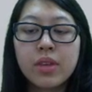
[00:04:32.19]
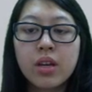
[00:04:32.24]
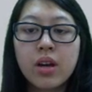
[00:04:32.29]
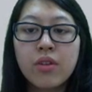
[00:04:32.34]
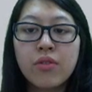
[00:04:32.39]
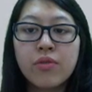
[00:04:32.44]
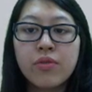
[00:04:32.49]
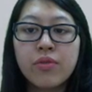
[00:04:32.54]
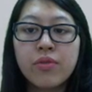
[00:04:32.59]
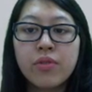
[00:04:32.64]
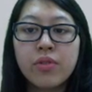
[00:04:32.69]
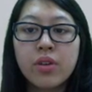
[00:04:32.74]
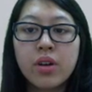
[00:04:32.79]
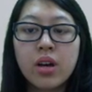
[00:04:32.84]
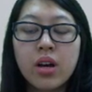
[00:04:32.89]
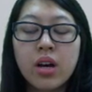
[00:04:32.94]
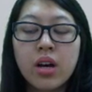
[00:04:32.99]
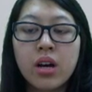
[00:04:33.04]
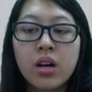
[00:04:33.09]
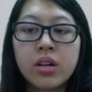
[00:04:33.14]
of
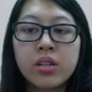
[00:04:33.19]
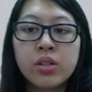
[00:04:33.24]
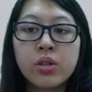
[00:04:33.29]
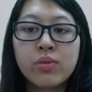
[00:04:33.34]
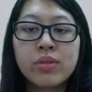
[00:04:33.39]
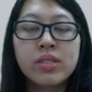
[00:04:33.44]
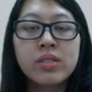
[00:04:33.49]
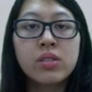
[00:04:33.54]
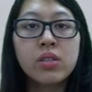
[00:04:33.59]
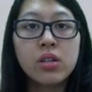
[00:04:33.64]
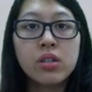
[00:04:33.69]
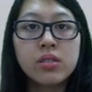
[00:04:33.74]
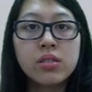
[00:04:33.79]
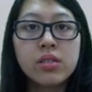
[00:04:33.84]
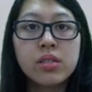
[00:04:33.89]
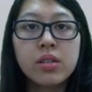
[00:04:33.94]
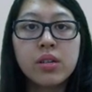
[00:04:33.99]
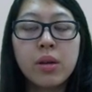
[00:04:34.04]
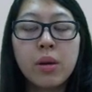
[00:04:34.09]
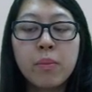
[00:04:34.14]
the
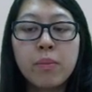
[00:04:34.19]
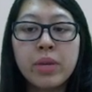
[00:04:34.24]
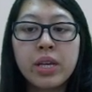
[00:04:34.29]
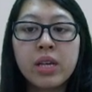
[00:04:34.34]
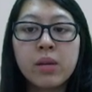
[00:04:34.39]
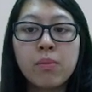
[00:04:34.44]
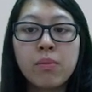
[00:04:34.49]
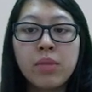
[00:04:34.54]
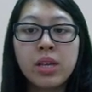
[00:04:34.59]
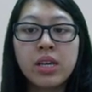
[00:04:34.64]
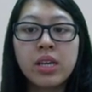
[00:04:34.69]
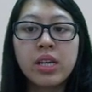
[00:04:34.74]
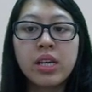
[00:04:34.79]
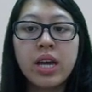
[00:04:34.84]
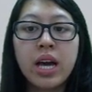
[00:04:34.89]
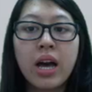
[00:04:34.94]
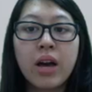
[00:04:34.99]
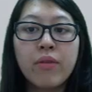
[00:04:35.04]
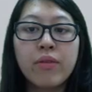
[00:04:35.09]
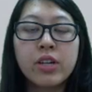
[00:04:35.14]
result being me
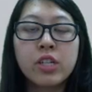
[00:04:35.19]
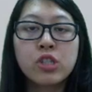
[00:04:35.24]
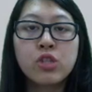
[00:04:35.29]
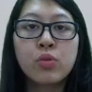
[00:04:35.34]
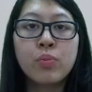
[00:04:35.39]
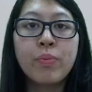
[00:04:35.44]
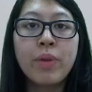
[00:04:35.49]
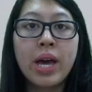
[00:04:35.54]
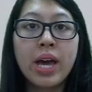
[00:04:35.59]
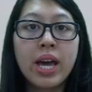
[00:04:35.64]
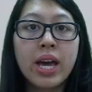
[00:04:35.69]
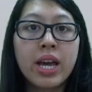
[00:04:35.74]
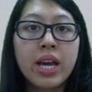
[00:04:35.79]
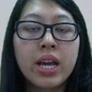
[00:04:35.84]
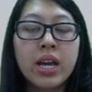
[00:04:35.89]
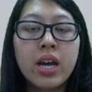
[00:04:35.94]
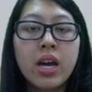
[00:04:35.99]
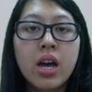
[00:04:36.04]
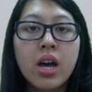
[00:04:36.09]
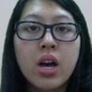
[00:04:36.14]
having to
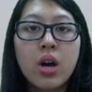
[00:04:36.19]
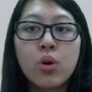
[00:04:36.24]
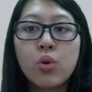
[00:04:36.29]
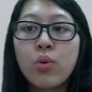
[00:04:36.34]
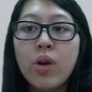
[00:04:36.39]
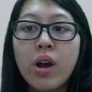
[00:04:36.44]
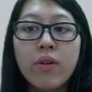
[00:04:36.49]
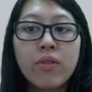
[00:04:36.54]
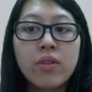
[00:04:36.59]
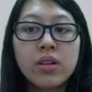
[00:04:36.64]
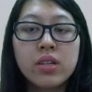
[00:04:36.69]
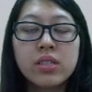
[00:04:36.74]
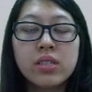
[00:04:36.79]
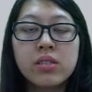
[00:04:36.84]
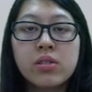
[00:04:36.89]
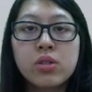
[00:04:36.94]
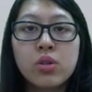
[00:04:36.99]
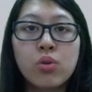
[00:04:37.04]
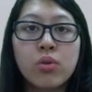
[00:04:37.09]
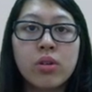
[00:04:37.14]
pay whoever
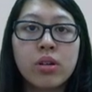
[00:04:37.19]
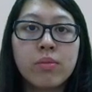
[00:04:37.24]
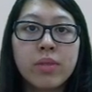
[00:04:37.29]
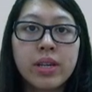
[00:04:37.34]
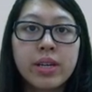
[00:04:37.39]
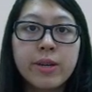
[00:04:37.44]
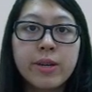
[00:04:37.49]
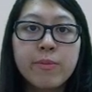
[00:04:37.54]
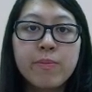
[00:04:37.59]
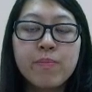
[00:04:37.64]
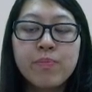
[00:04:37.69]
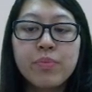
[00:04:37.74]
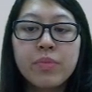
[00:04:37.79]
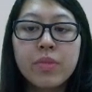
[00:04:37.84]
is suing me,